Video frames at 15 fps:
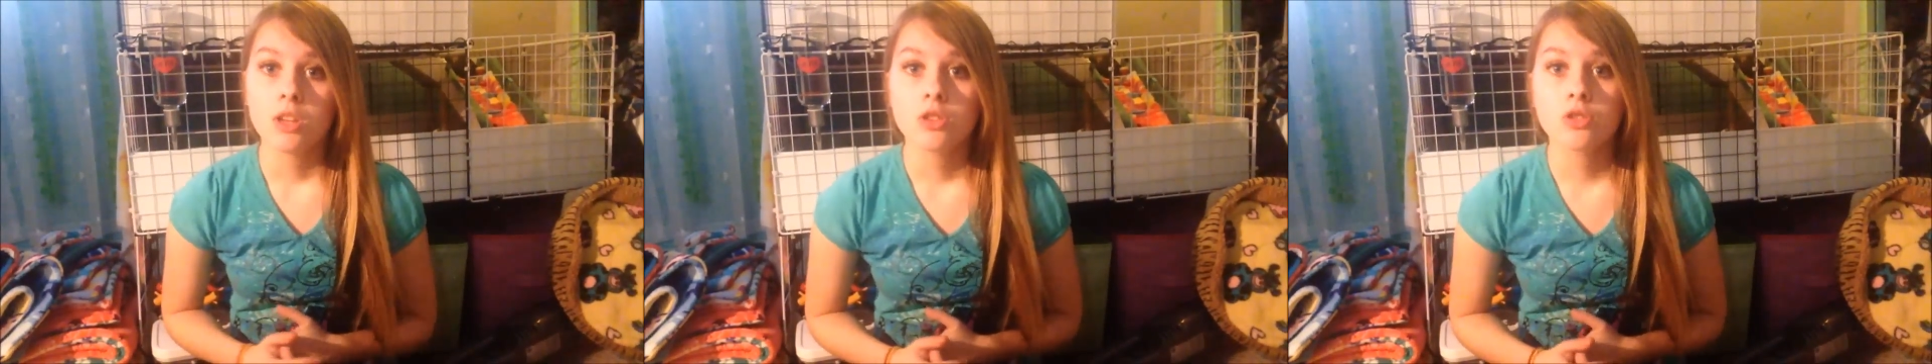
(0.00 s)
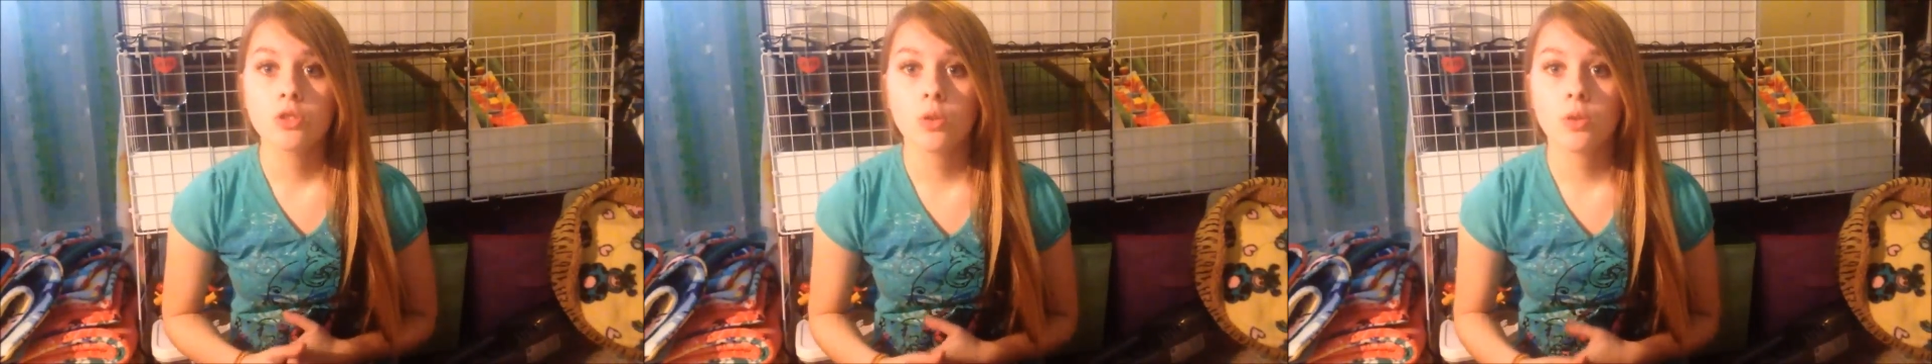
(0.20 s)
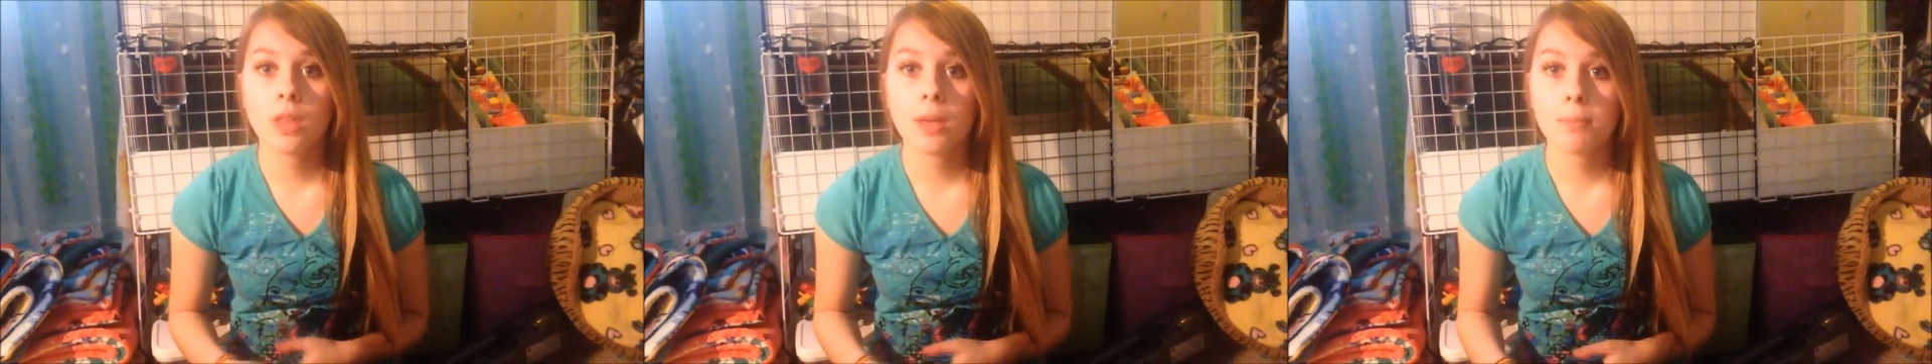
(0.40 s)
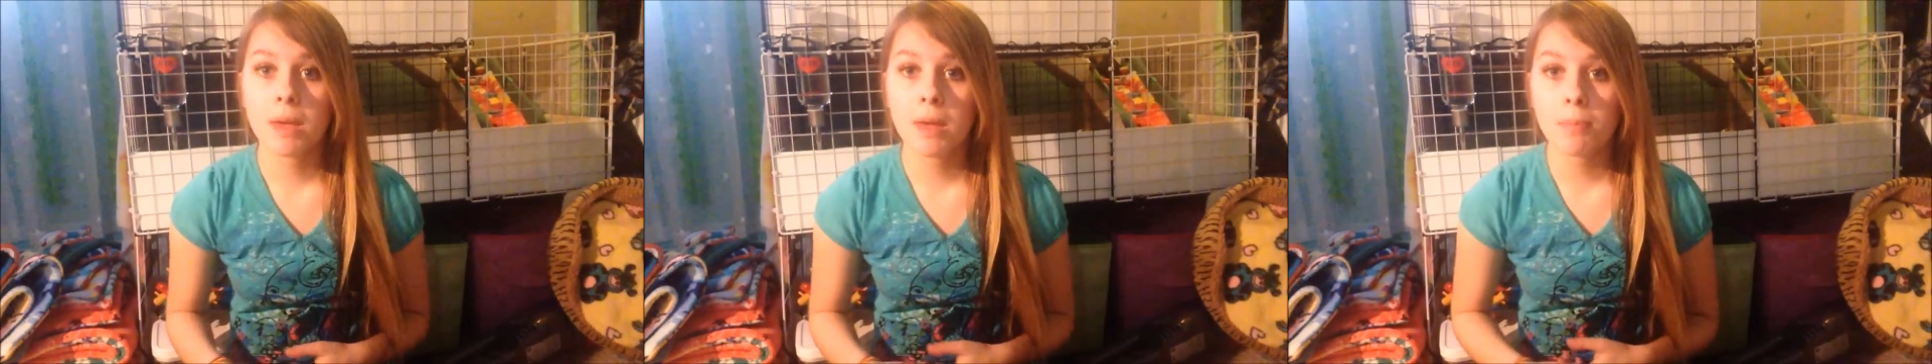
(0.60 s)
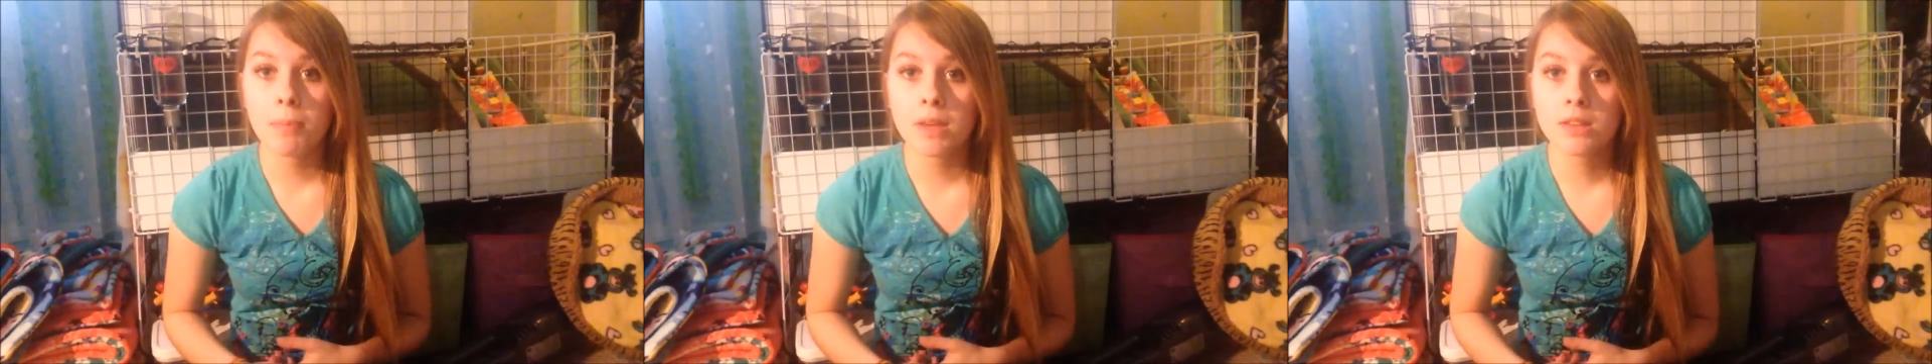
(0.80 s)
so they
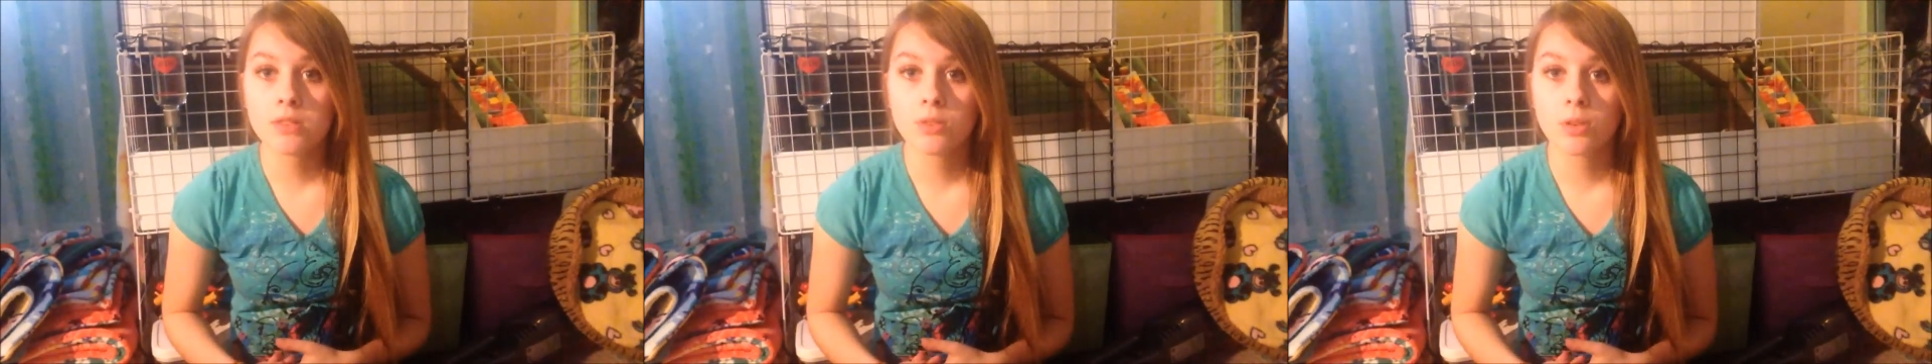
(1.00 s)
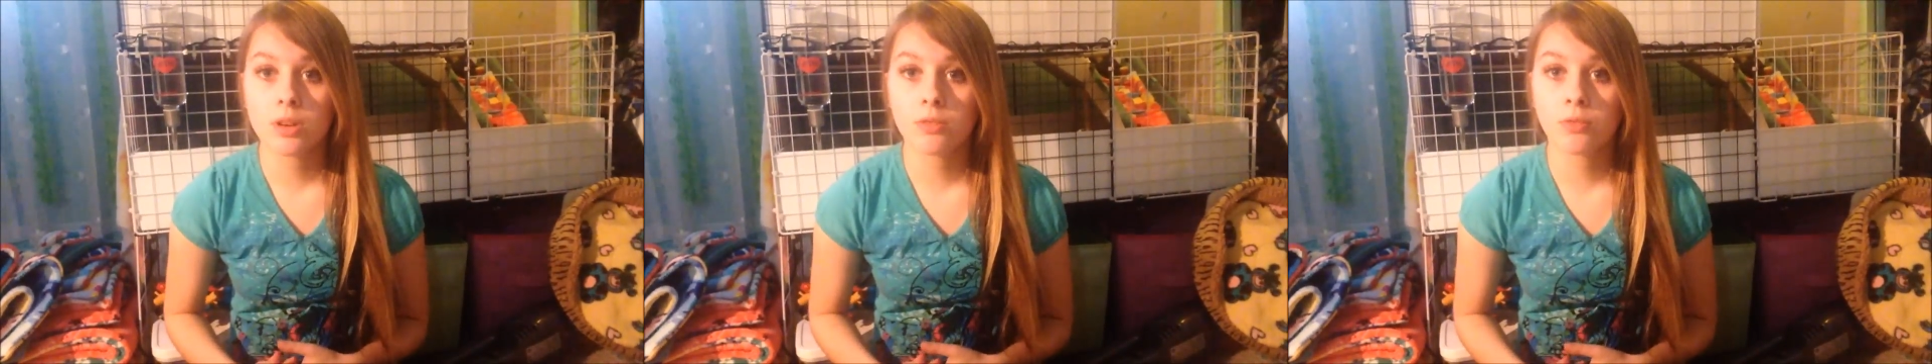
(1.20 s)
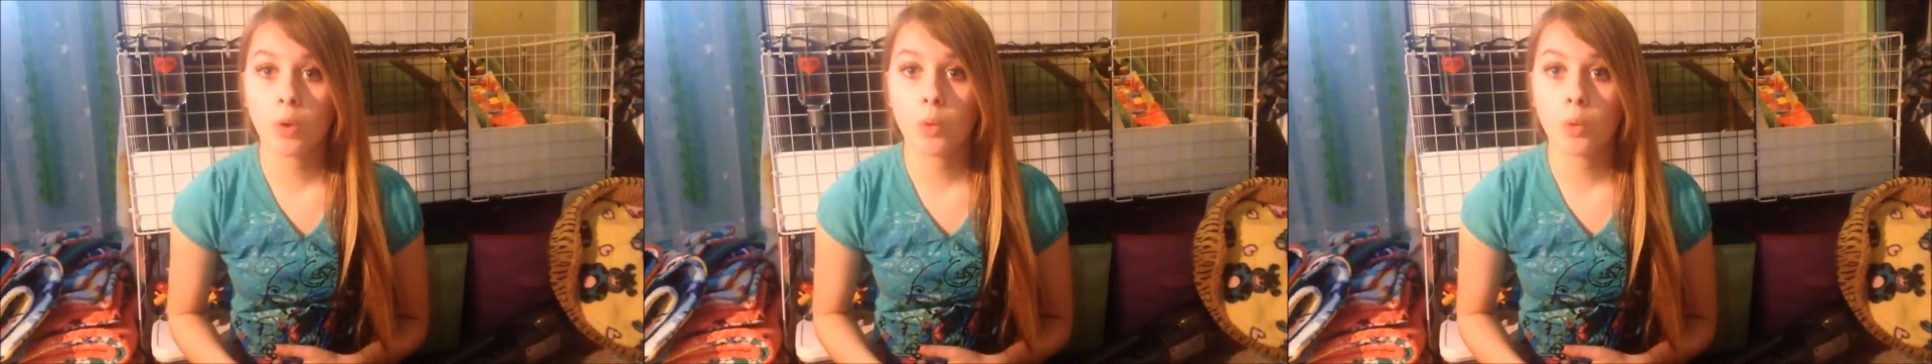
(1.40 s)
may be sort of